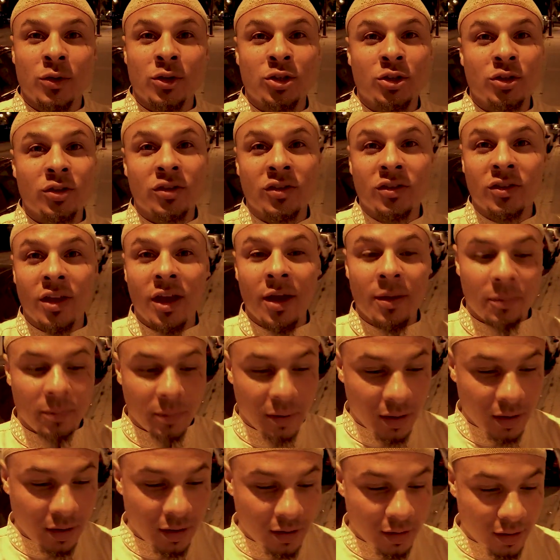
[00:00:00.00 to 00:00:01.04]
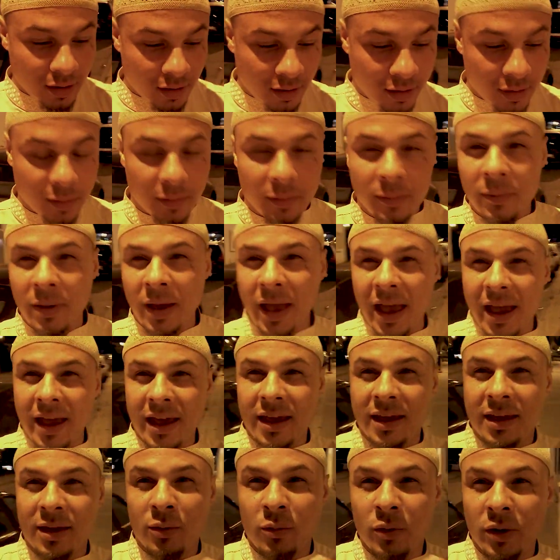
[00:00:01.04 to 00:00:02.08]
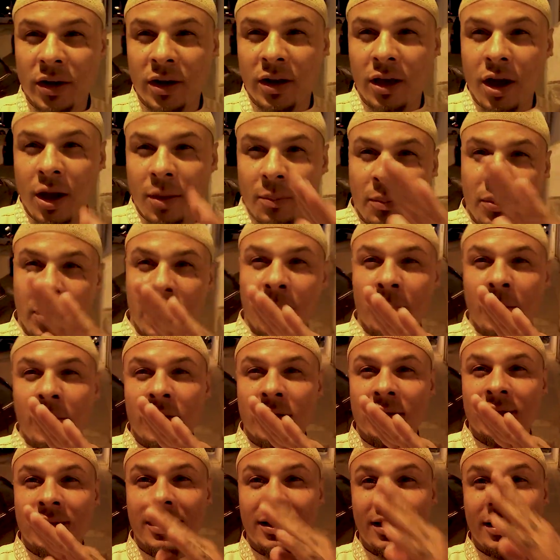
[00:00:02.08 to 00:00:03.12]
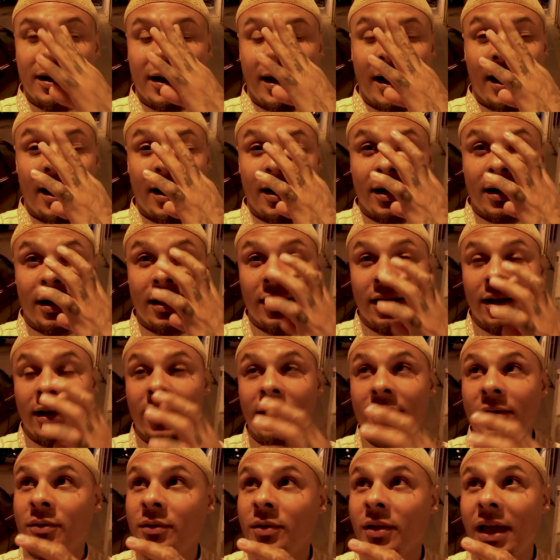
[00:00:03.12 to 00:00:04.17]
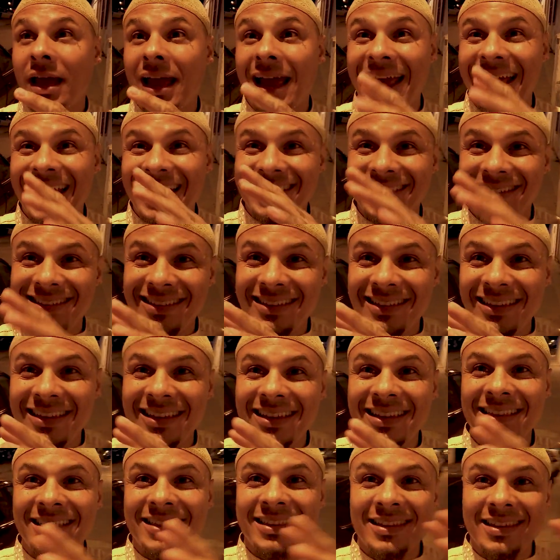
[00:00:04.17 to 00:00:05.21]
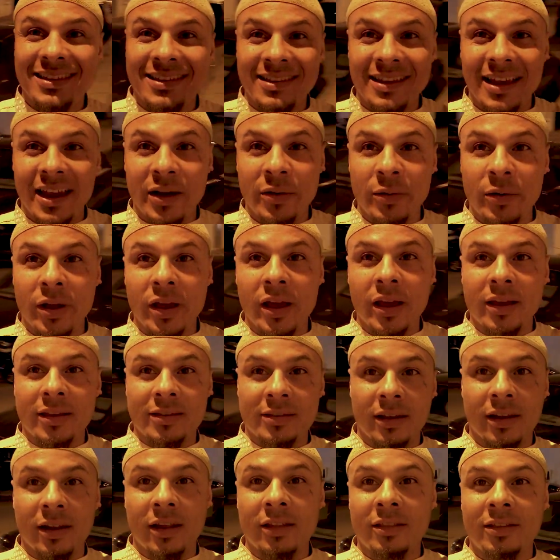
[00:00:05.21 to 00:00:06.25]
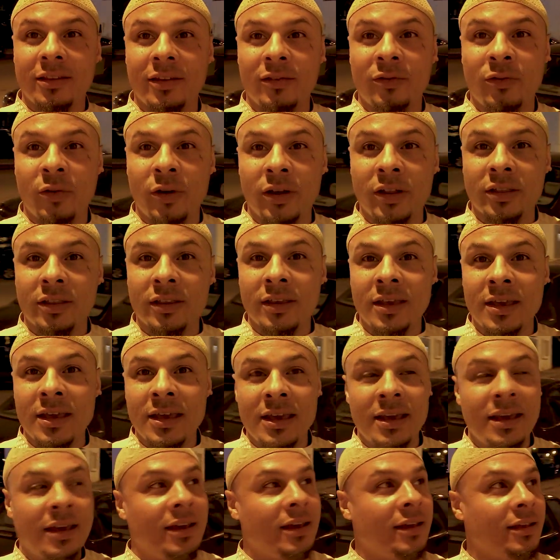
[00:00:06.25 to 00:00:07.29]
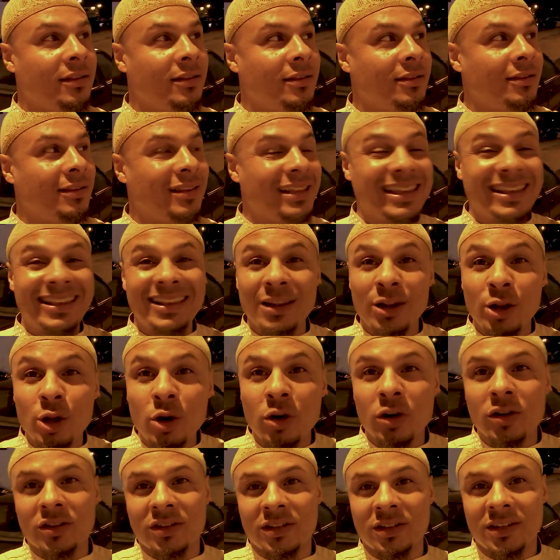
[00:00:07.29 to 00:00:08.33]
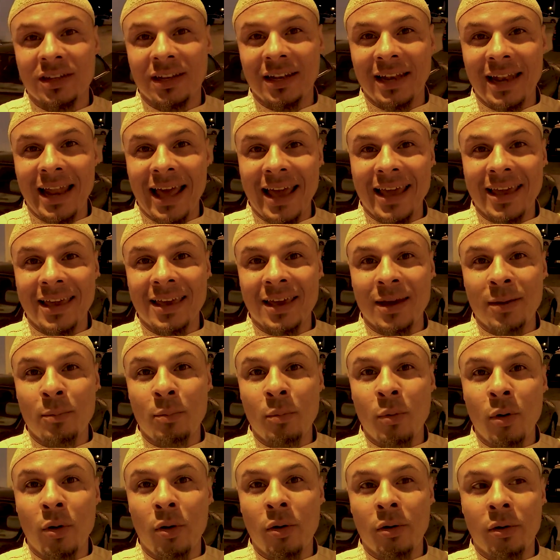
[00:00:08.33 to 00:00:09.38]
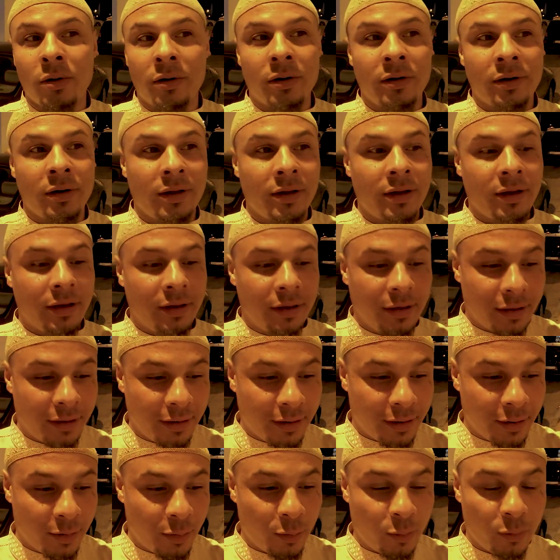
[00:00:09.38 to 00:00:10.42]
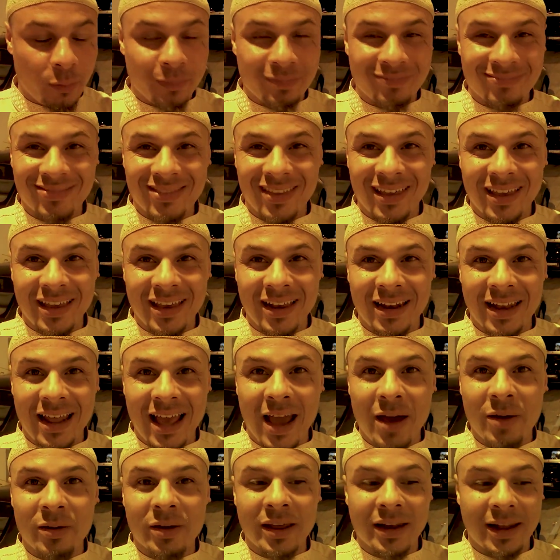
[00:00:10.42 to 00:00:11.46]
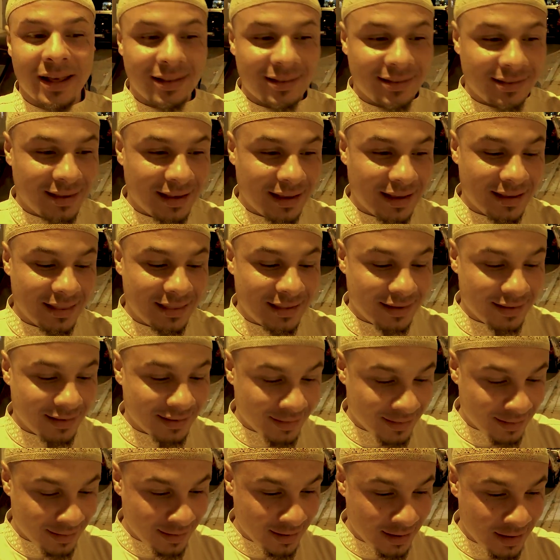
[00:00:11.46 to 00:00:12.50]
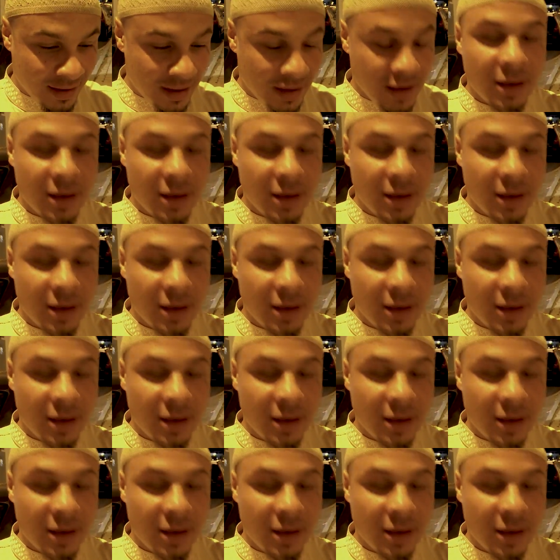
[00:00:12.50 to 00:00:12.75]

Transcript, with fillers: We just stopped. Uh, I went up a mountain. Uh, I see this area is a lot different. It's, it looks like more, uh, how can I say this,